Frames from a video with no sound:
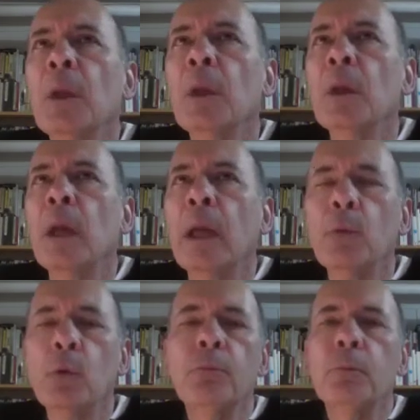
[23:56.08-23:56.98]

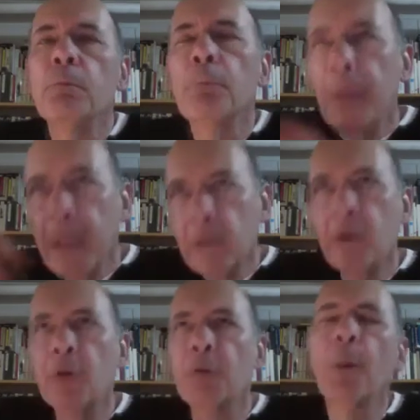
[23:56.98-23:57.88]
would paint
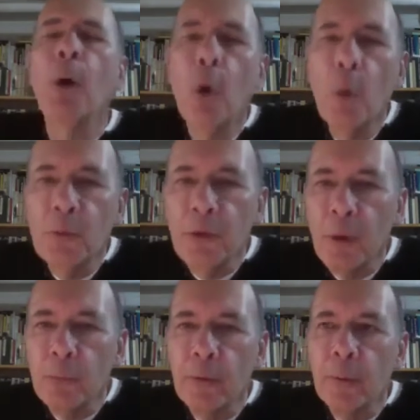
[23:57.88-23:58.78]
his poems
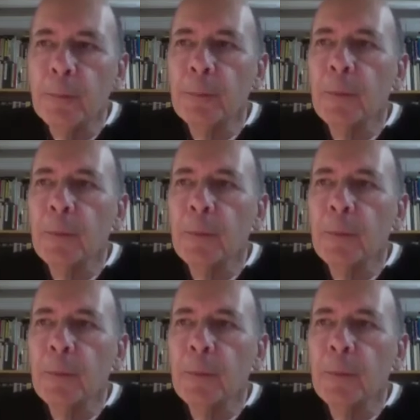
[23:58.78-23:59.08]
over them.